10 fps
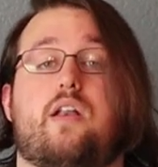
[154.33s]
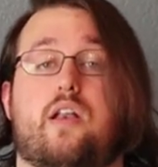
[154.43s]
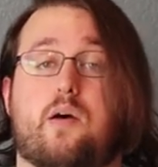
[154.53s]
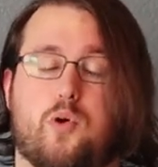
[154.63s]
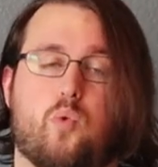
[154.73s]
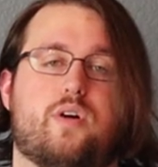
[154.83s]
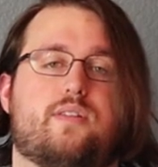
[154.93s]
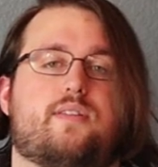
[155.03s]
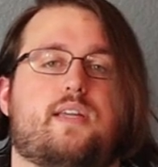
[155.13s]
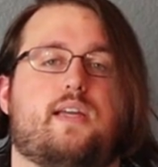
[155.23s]
number
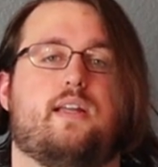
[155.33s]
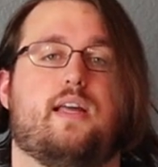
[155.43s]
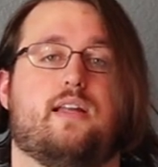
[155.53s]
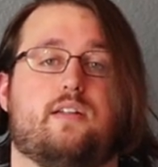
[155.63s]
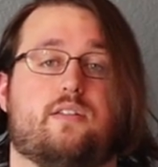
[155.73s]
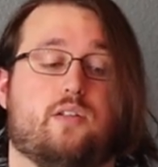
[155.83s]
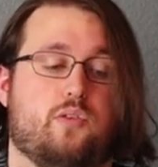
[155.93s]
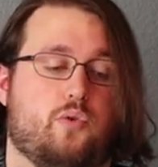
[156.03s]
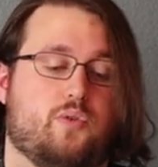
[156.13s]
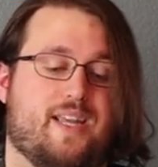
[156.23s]
one seed to
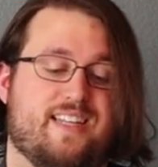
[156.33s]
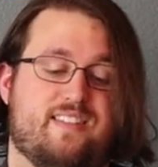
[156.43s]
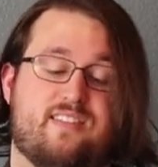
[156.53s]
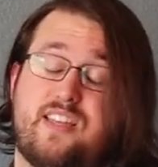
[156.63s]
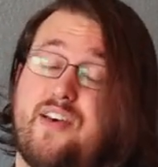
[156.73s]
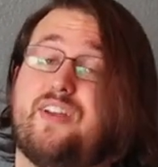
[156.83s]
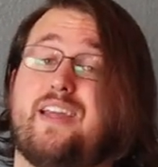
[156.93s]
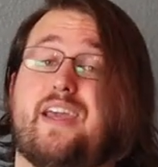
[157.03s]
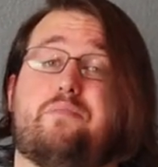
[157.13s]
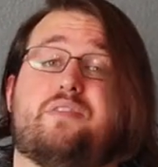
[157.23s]
lose a
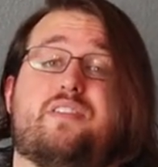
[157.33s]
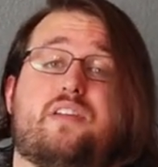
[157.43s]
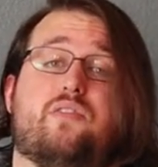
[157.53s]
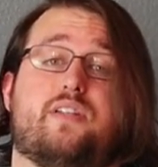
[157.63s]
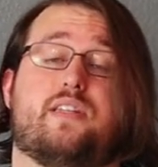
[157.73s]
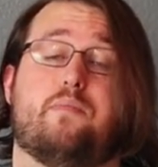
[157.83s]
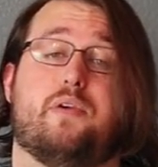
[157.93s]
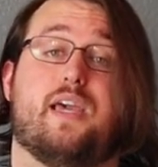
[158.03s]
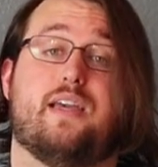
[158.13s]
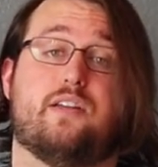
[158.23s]
7-game series in
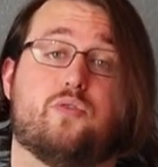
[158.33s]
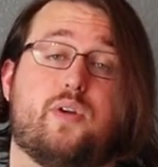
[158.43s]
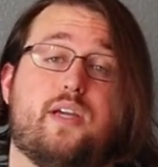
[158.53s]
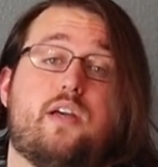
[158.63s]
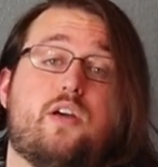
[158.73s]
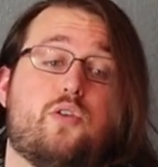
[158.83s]
NBA history